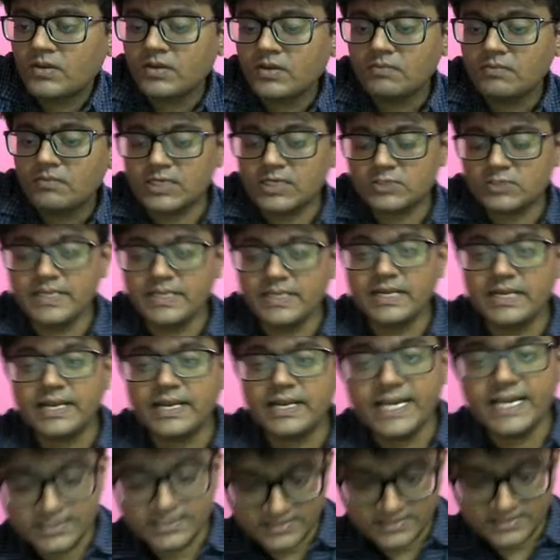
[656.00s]
must be in
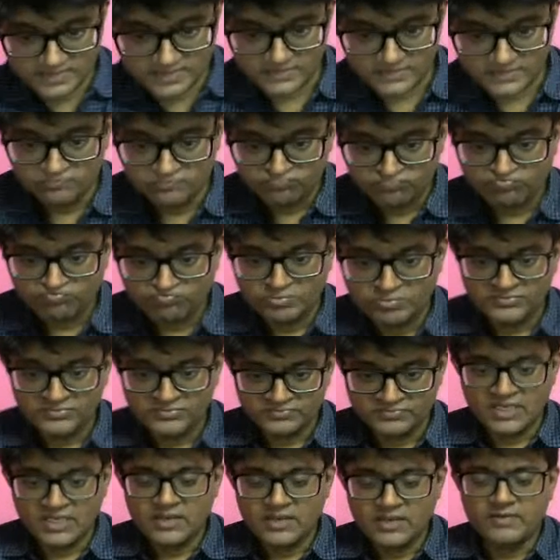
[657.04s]
radians.
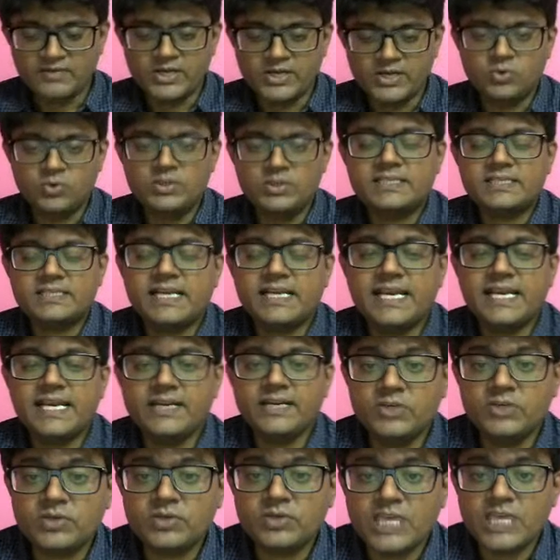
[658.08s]
When I do this, right,
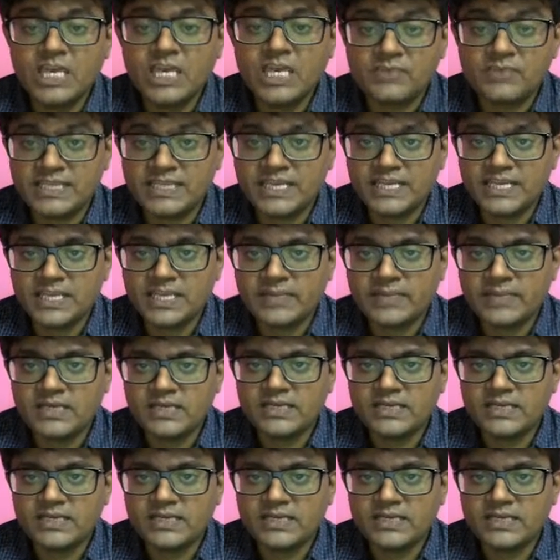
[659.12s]
we should keep one thing in mind,